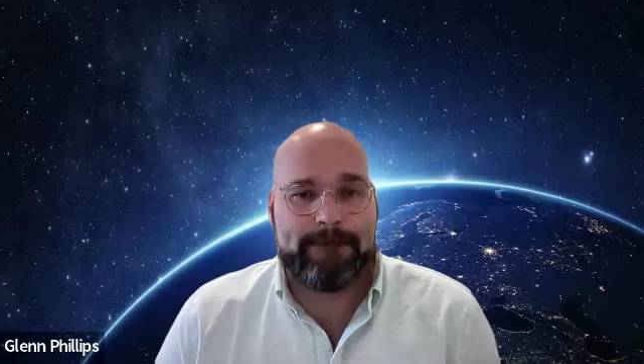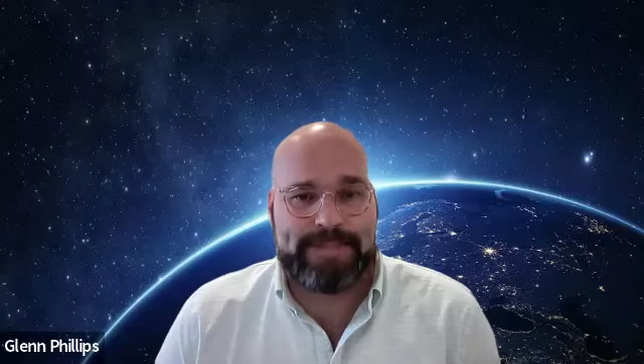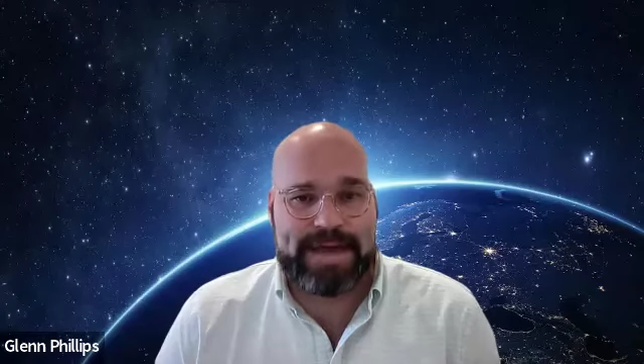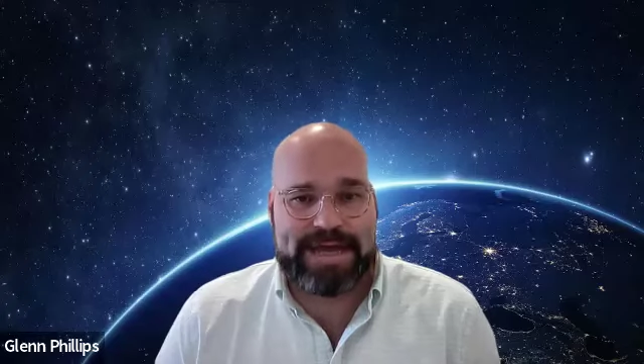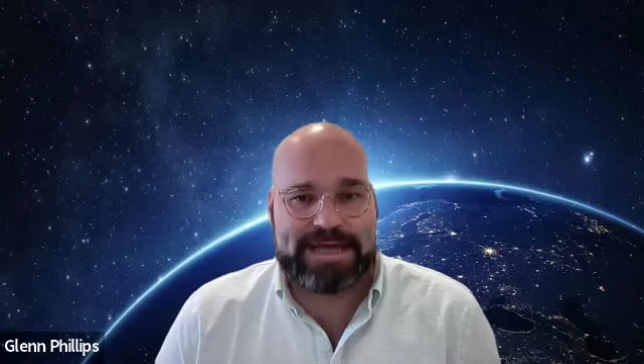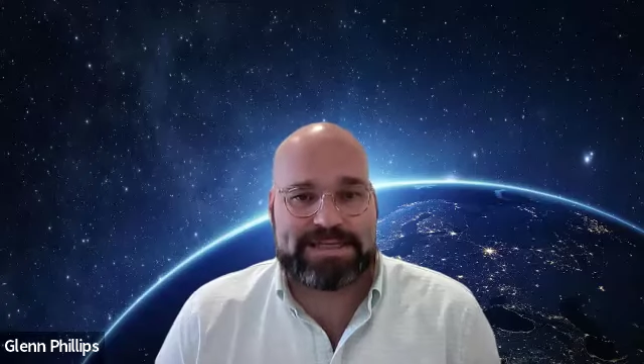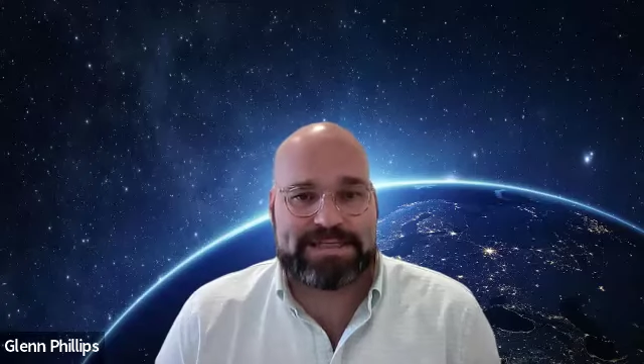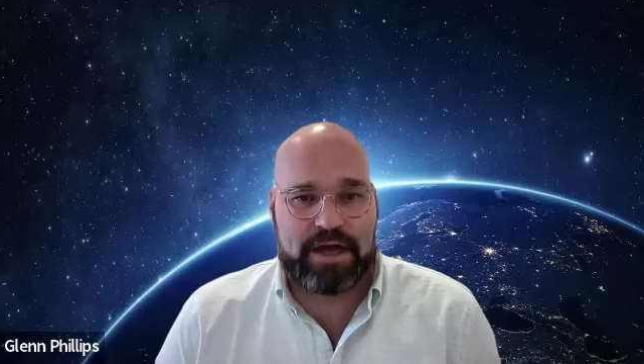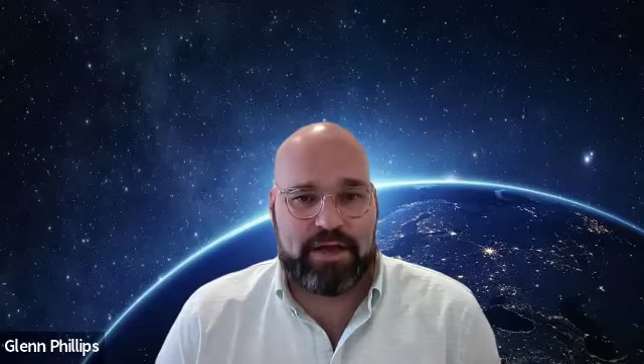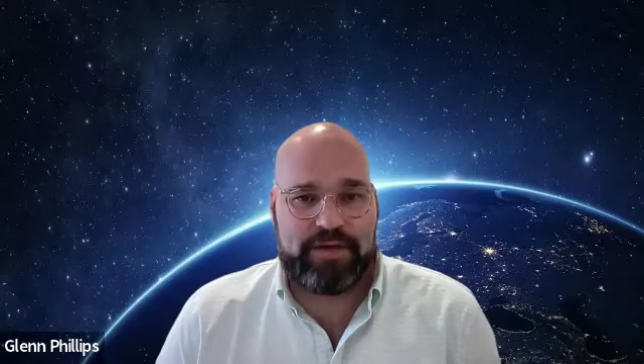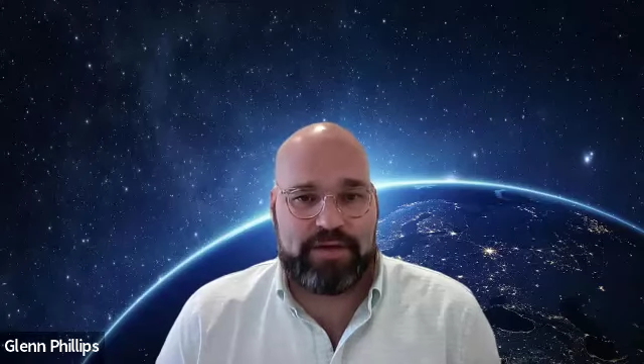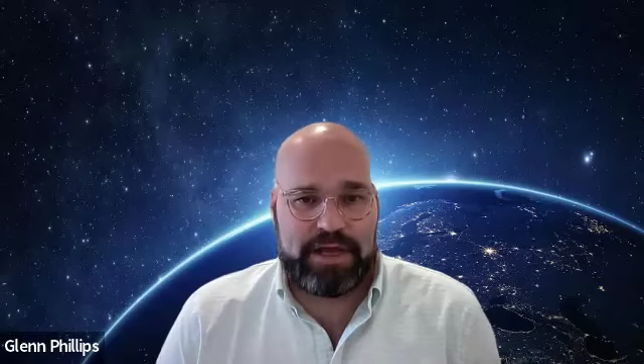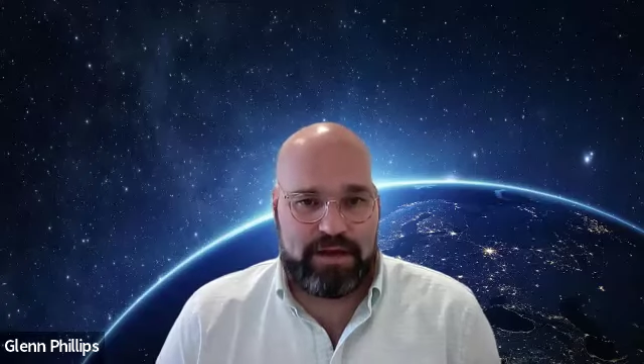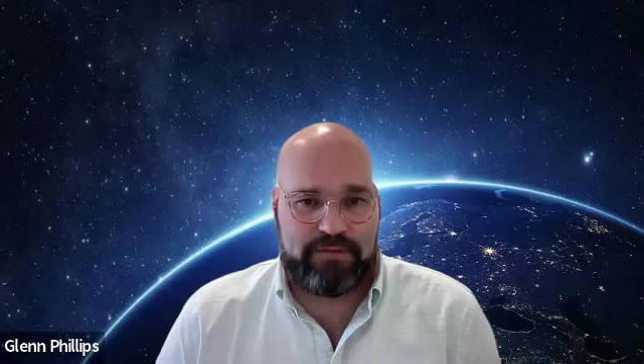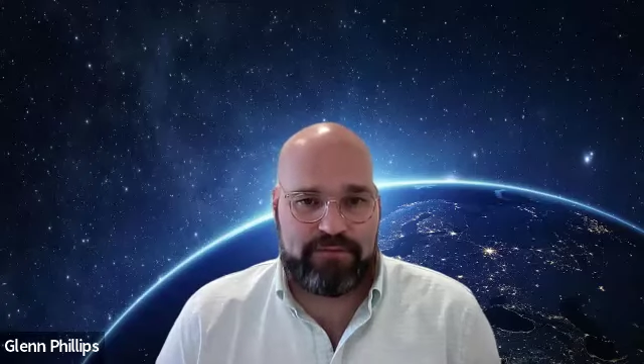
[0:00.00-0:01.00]
based on
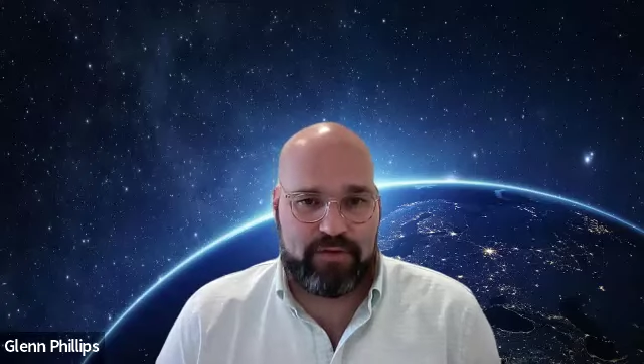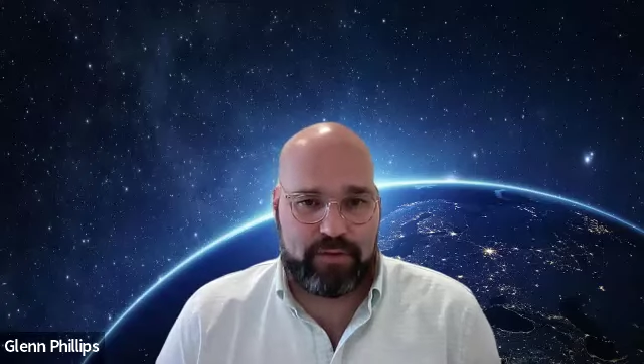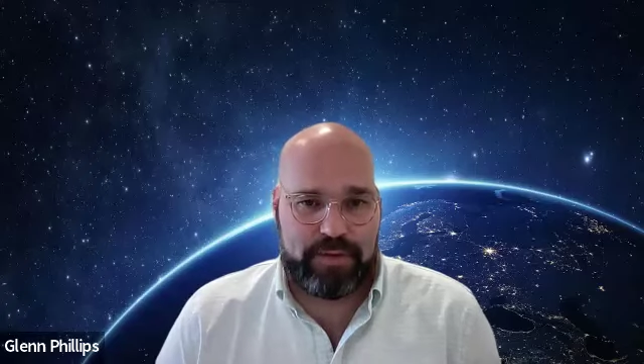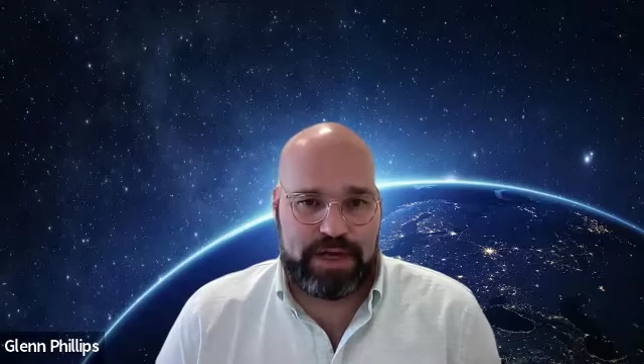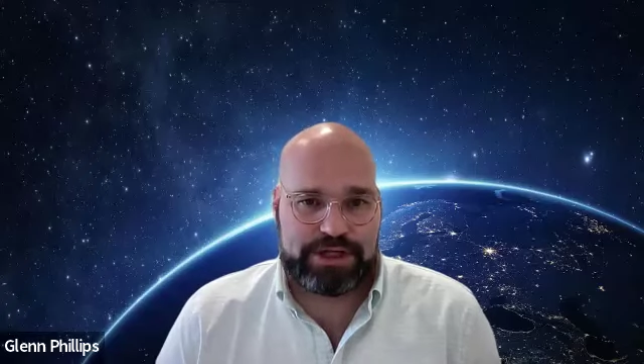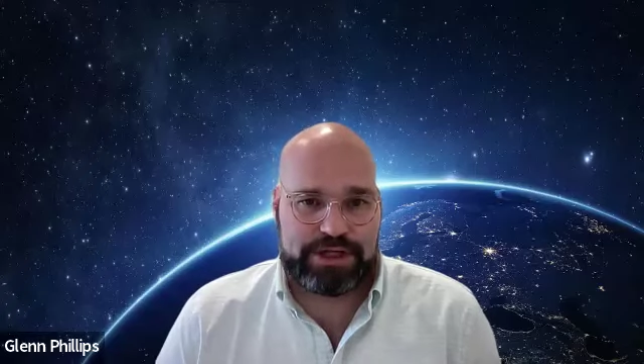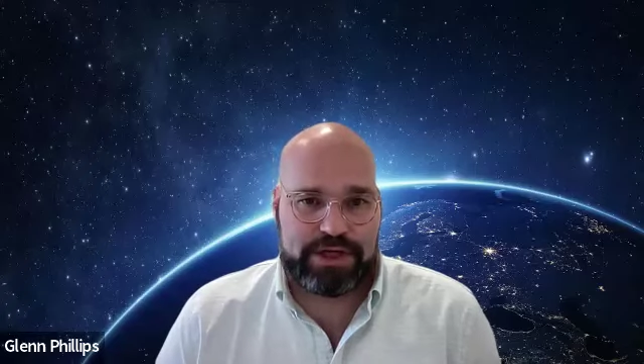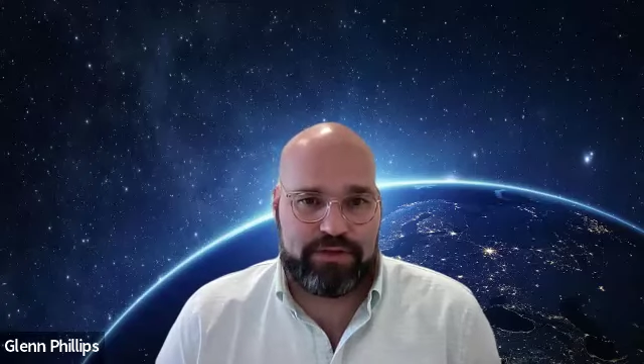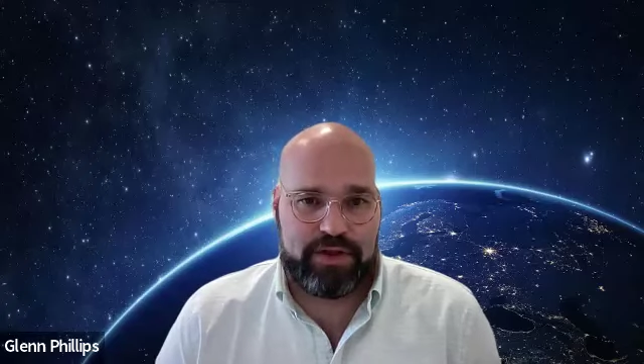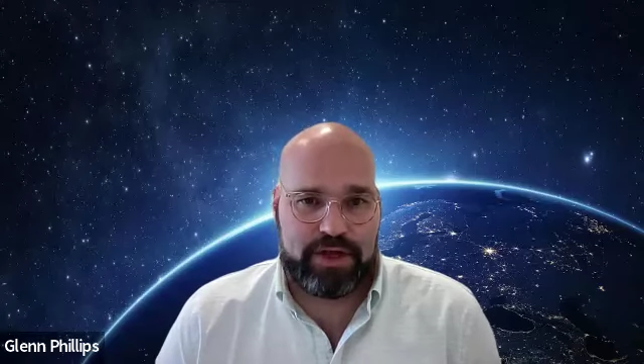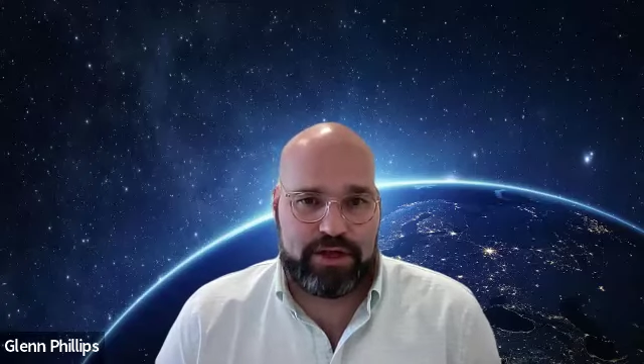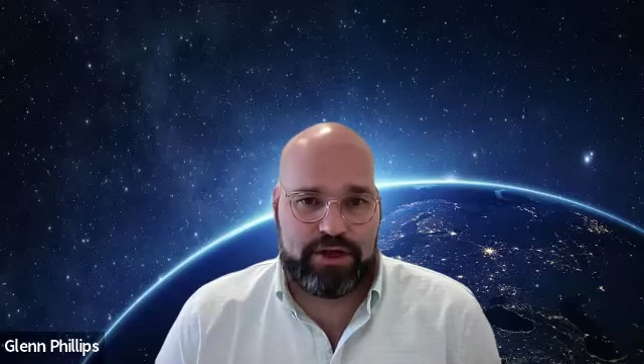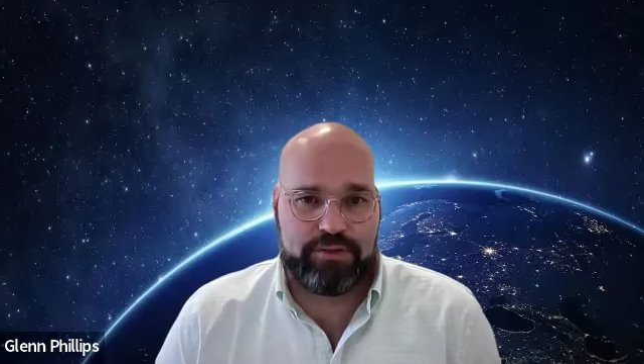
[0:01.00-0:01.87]
the information that